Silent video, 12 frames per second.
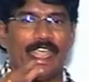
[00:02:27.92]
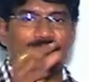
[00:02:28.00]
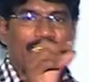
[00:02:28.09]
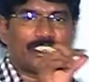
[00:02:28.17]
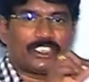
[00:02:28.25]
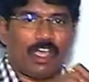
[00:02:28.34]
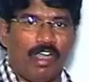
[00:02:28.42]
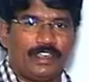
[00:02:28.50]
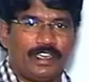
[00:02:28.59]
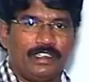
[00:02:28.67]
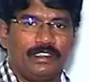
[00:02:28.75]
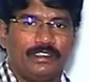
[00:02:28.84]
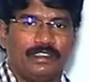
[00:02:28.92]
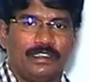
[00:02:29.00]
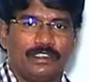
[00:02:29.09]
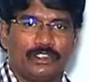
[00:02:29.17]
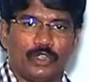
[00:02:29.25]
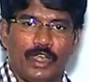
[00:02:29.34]
Take the salt
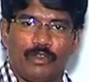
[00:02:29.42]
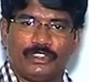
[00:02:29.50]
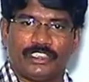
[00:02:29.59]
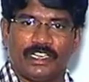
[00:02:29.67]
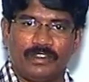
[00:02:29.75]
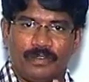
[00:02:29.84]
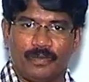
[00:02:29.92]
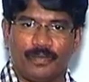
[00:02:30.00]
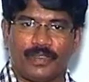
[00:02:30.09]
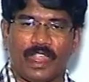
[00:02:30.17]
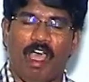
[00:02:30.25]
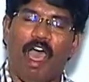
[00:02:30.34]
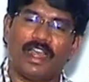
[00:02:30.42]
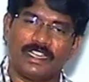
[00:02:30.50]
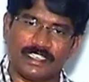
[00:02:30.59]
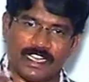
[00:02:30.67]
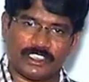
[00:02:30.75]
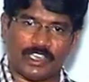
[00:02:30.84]
solution or
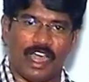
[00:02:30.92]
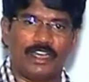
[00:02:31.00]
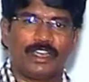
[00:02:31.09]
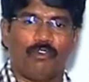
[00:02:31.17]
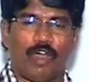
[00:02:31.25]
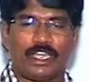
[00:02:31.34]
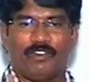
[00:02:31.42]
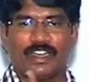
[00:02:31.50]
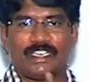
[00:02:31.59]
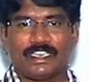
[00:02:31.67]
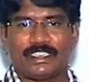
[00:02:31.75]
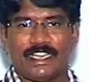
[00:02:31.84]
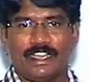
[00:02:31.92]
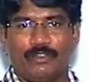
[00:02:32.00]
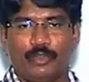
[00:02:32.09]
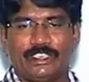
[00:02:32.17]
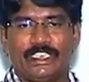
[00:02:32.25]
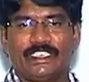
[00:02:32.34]
the salt, whatever the
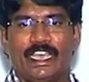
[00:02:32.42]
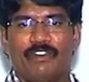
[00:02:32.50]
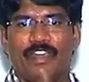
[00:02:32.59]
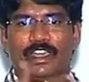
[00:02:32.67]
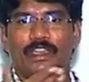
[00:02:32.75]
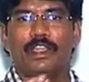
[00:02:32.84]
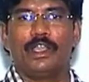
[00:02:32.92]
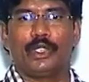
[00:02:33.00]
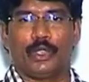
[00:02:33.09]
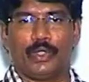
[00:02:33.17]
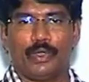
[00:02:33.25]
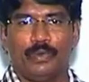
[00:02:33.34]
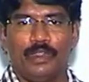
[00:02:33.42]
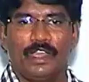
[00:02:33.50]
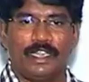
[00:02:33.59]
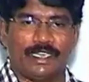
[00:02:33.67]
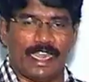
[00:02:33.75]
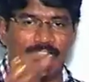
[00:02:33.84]
thing which is given to
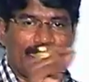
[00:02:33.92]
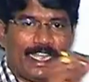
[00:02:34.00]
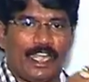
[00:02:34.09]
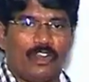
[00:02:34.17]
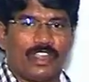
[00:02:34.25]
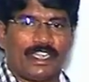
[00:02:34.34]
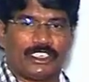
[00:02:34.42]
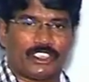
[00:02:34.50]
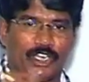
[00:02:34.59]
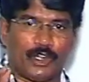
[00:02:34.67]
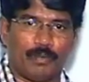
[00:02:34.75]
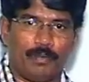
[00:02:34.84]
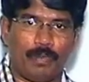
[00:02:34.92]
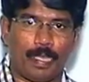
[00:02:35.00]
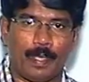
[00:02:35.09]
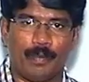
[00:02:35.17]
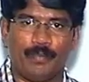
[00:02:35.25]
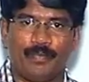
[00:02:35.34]
you, take it into the test
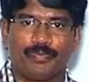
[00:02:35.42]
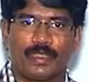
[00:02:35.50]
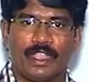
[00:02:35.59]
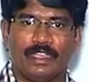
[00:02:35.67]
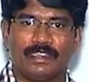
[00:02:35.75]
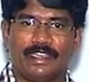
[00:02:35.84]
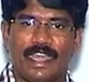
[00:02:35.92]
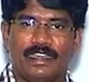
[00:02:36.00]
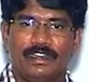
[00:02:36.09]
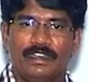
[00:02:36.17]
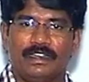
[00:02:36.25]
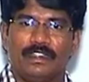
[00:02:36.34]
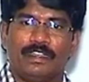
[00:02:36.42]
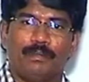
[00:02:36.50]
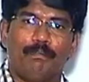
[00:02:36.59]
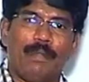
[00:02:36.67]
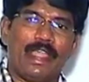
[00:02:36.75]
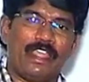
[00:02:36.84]
tube. Then,
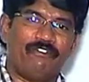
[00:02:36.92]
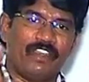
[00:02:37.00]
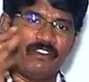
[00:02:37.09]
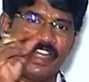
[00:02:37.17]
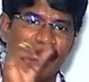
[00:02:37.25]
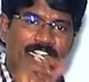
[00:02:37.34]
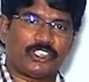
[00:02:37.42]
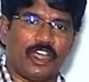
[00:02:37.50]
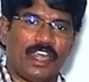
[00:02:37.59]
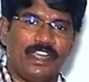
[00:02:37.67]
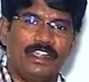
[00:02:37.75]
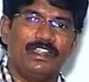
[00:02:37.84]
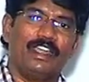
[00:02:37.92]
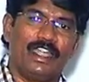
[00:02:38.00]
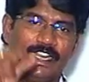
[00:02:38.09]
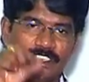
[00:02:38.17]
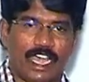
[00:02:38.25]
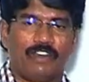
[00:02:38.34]
if ever it is
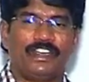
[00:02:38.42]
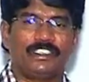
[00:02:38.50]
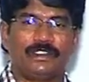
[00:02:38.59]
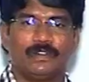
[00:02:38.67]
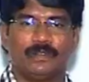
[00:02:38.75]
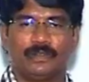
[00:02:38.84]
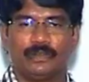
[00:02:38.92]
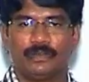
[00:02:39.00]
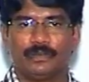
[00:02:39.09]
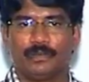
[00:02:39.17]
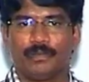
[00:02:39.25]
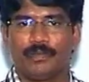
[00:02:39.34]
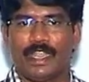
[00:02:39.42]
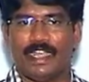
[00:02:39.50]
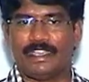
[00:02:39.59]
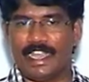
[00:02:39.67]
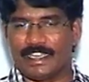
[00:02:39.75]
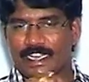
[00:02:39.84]
solid, dissolve it
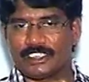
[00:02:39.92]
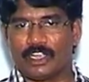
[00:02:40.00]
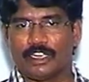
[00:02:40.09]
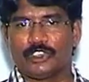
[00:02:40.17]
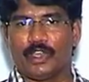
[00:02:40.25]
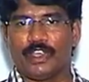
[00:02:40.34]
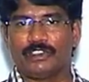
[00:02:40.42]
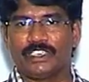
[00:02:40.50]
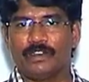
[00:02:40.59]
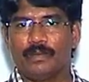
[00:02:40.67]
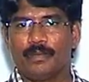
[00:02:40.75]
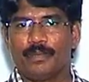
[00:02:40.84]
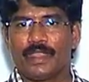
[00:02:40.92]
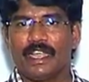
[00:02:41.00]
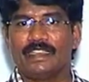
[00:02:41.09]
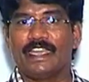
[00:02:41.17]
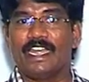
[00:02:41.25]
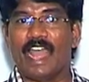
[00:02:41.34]
and take that salt solution.
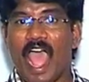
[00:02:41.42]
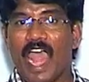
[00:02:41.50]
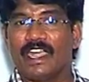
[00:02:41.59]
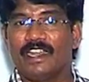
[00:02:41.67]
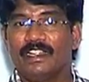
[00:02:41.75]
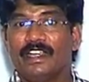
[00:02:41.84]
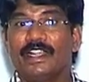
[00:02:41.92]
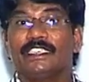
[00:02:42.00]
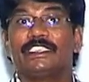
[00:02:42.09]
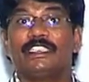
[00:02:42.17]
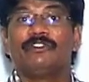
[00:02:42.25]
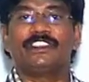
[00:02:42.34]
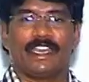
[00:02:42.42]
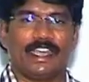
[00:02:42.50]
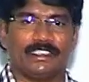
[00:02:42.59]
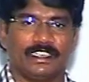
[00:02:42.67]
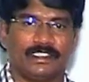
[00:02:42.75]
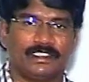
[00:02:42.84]
Then add Schiff's
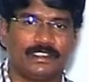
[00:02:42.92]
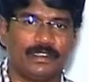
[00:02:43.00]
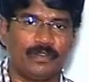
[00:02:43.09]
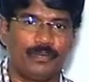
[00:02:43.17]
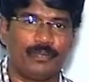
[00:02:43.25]
reagent.